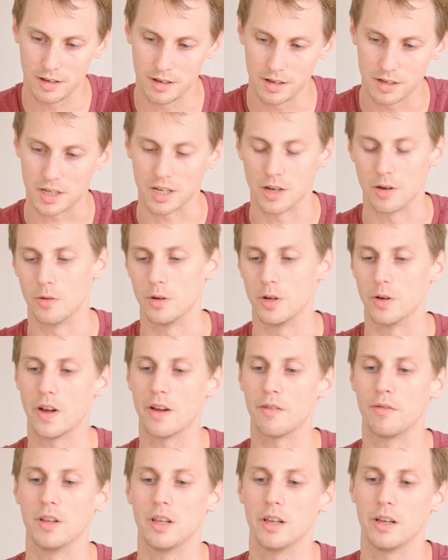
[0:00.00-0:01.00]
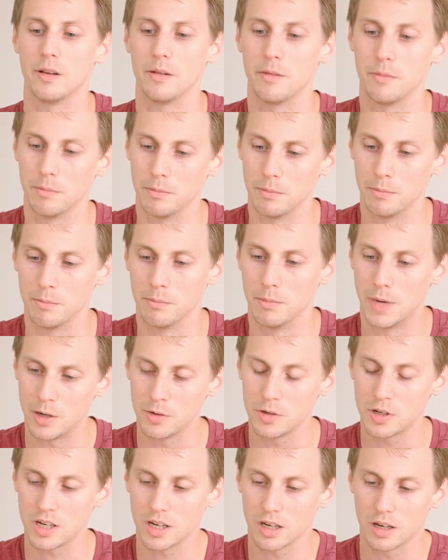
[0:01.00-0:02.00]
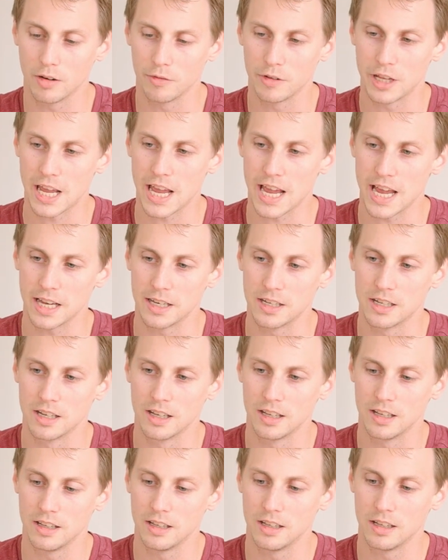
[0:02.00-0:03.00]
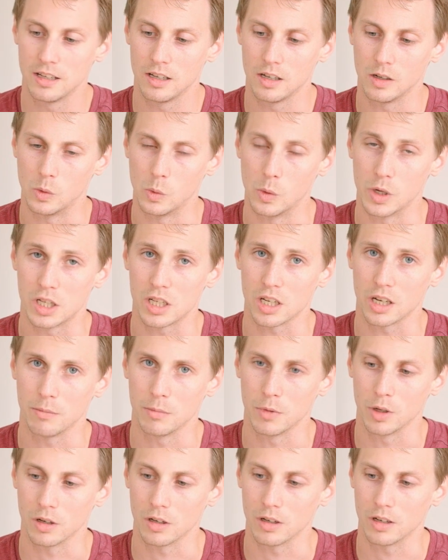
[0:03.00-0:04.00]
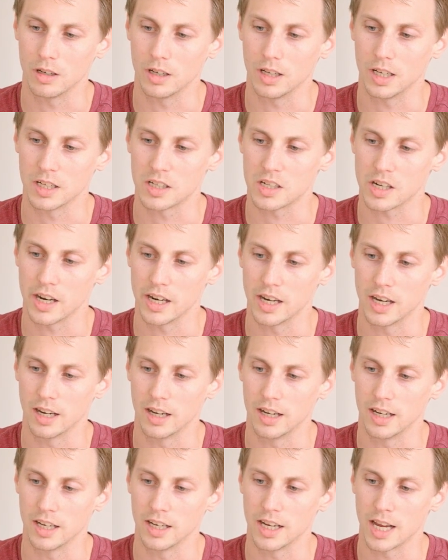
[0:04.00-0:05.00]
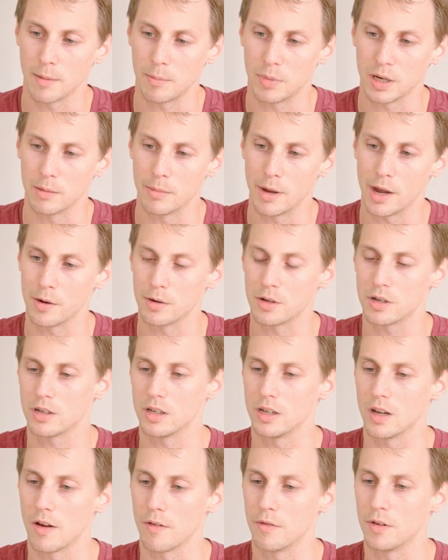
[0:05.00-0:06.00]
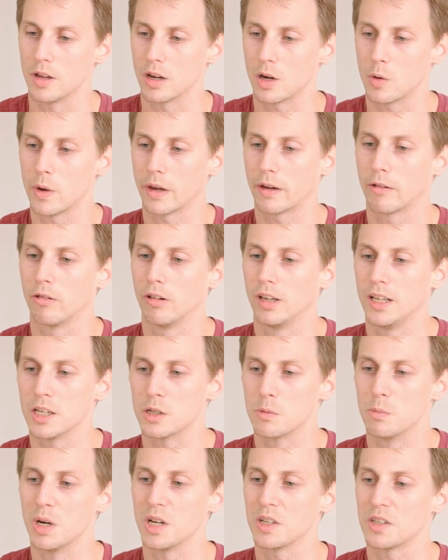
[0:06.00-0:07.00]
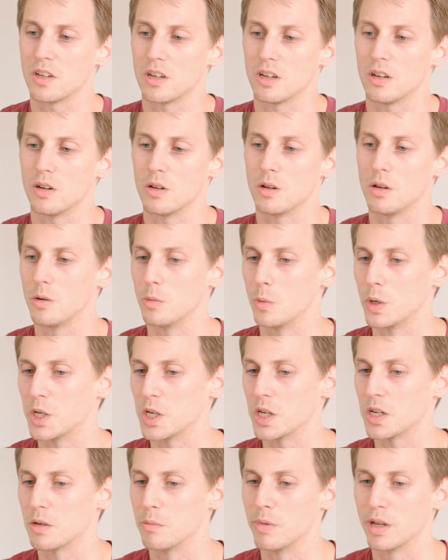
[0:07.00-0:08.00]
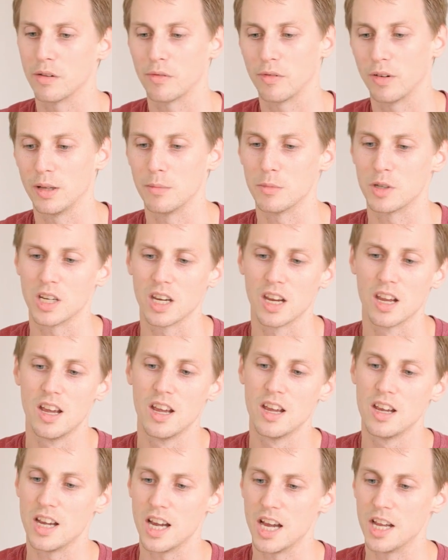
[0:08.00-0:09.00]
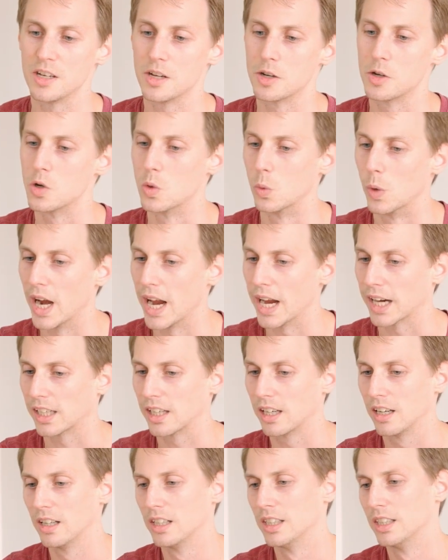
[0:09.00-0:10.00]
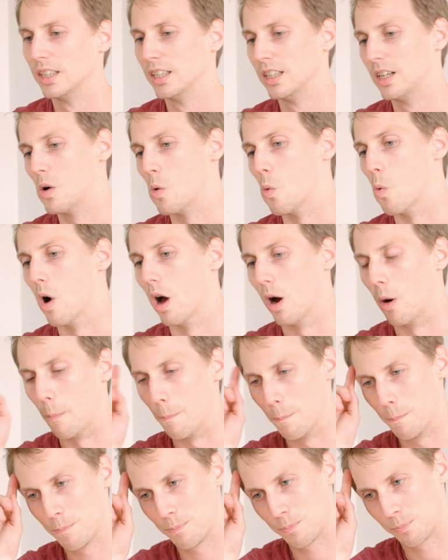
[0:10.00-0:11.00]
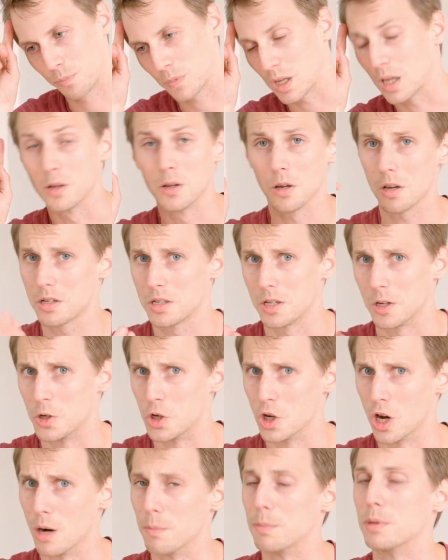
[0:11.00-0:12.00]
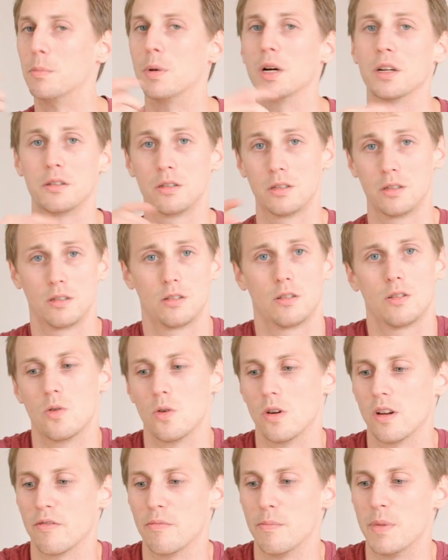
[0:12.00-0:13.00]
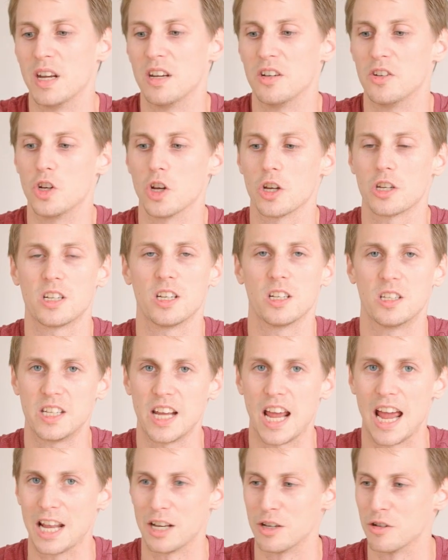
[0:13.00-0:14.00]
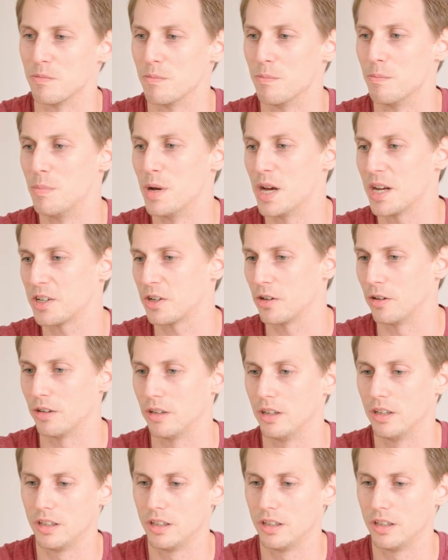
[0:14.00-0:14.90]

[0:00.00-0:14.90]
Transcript: So you have the mounting of the head, which I'm not entirely happy about. You have the quick release button, which is a bit flimsy, and the drag, well, does the job, but could have been just a tad better.